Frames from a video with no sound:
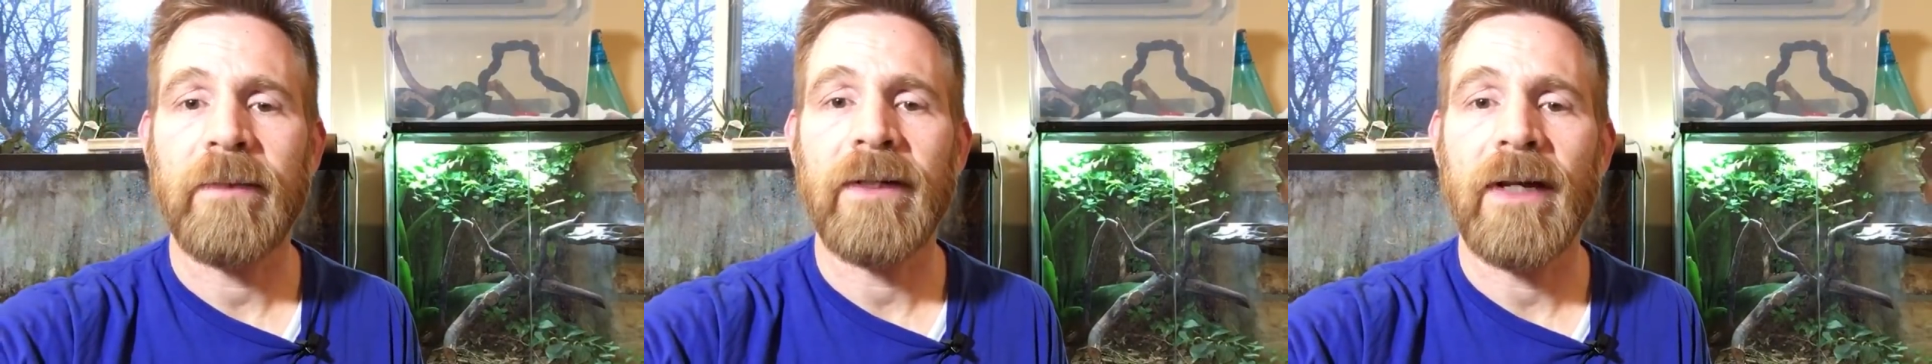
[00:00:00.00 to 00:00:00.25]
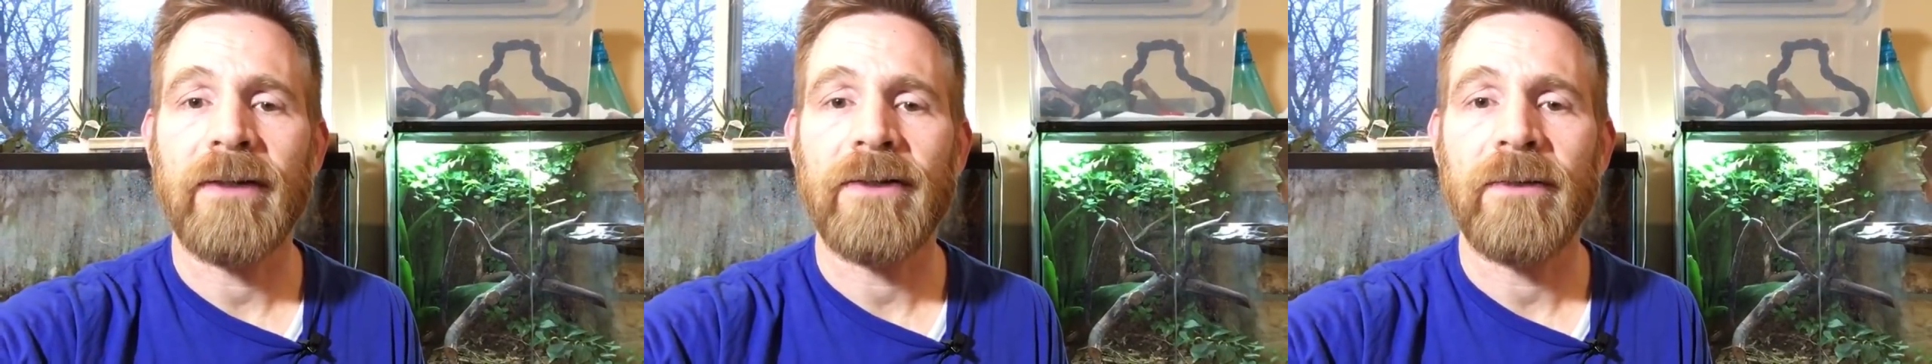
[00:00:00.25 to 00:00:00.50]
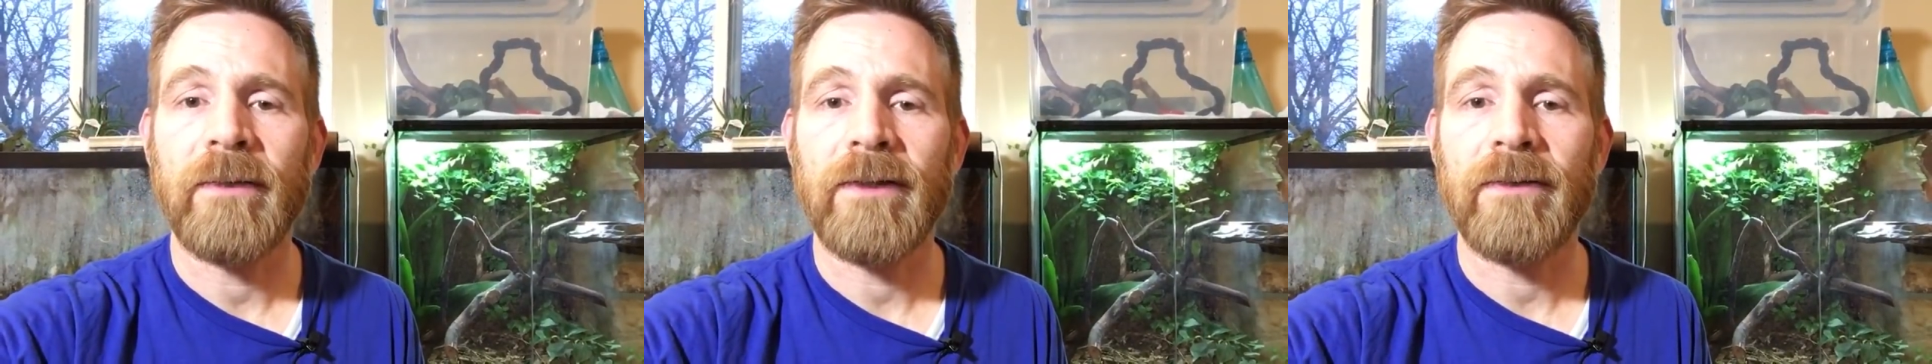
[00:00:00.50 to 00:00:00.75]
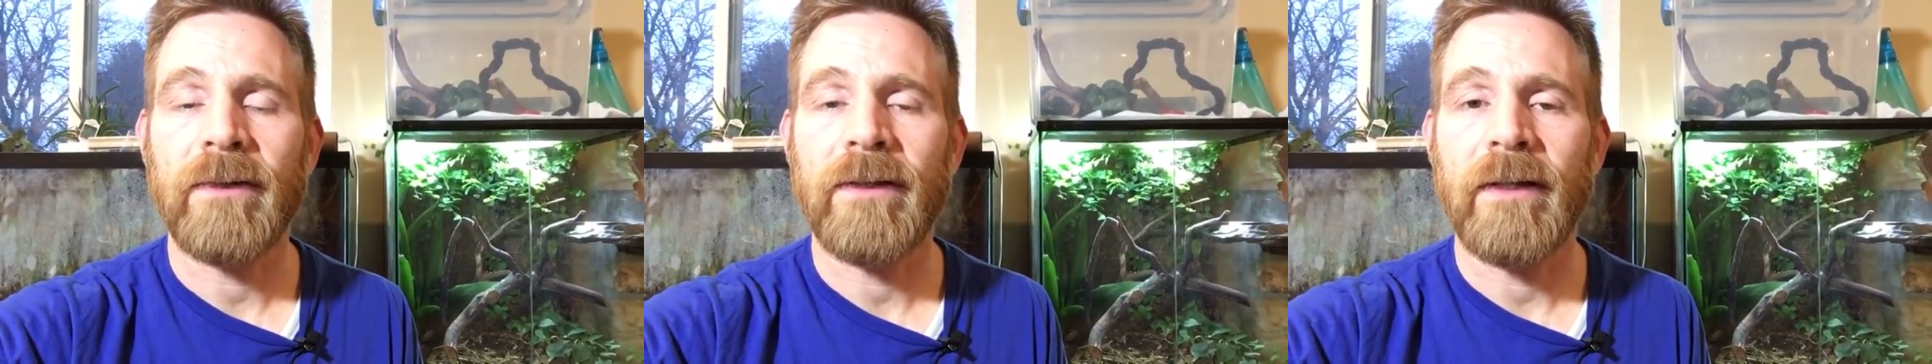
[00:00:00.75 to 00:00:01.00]
but not so
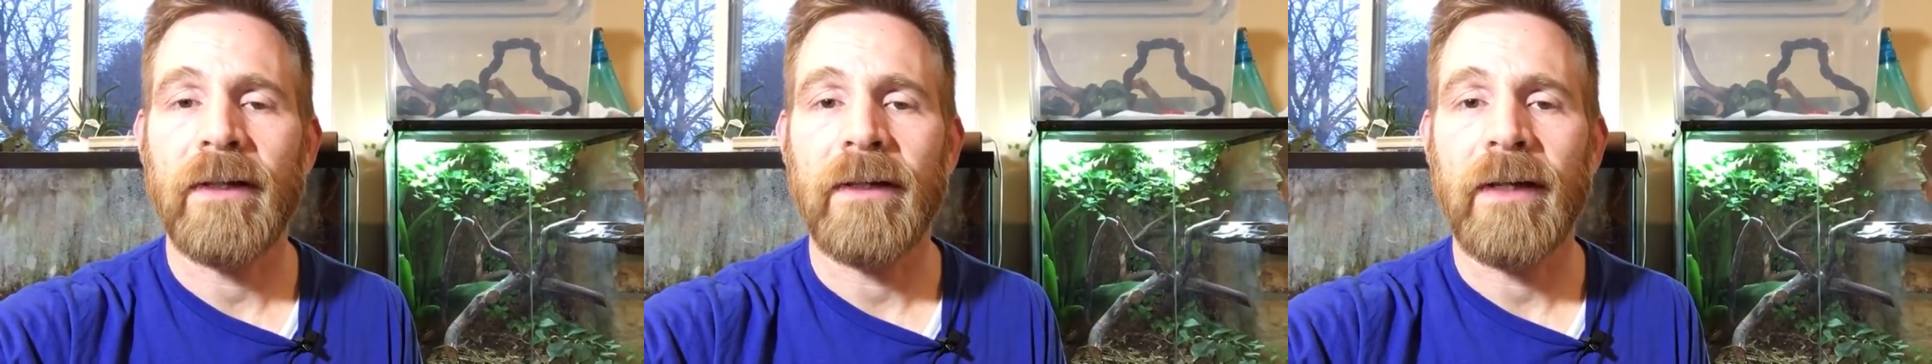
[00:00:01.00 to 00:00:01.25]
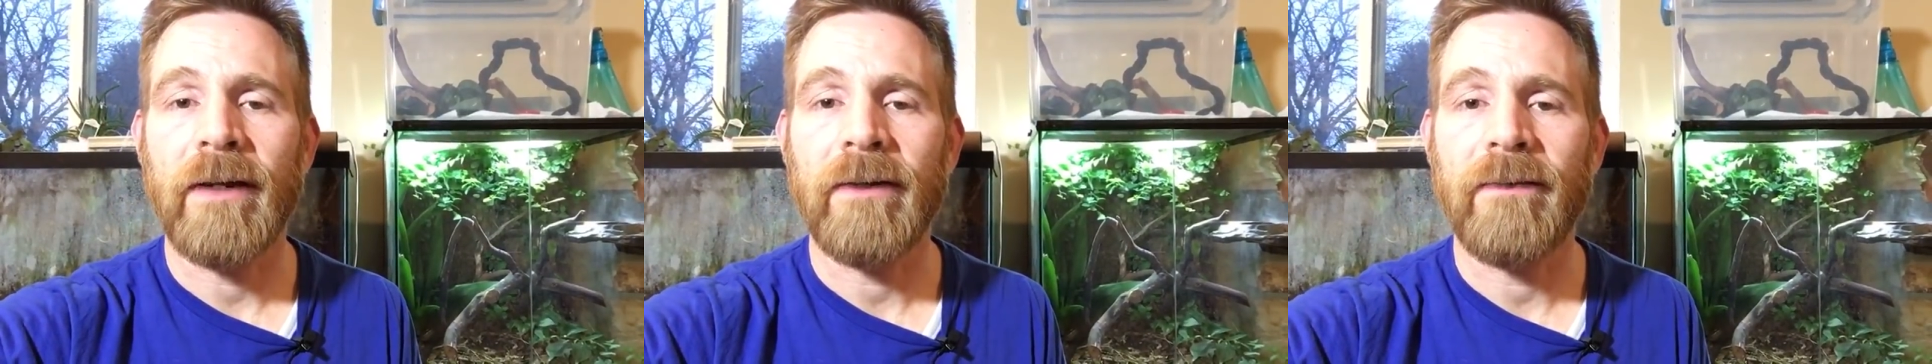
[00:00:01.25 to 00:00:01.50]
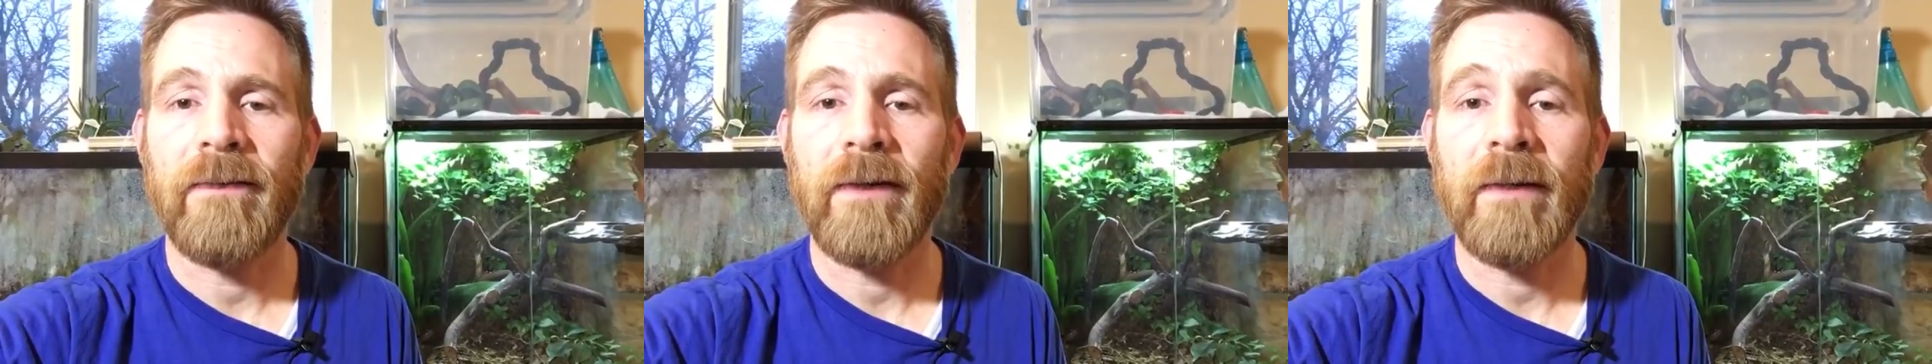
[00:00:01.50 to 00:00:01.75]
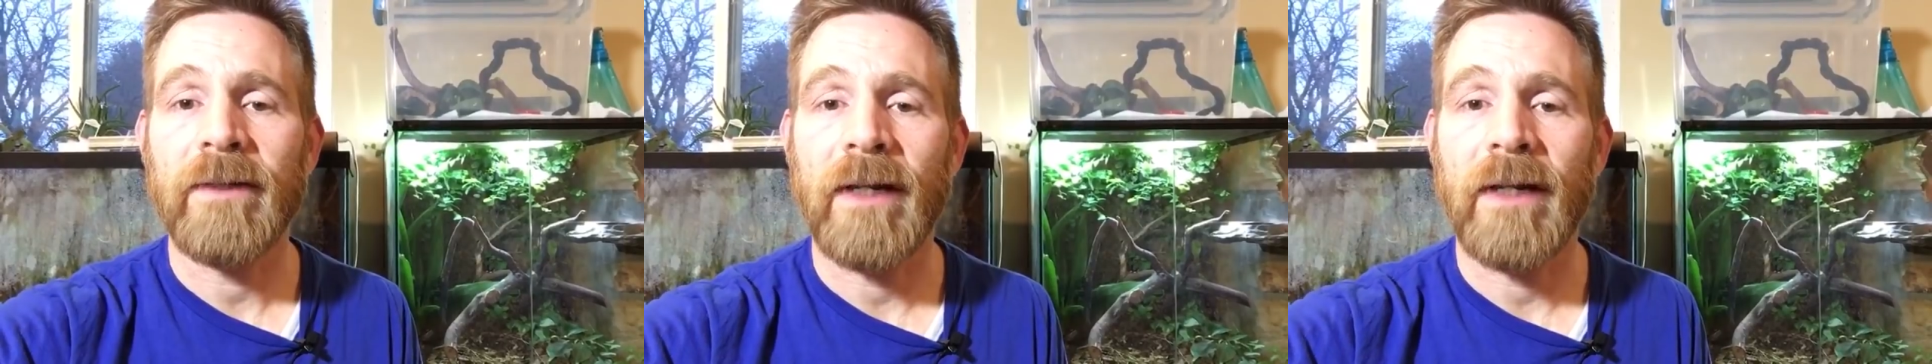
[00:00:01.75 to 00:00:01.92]
much with the arid vivariums,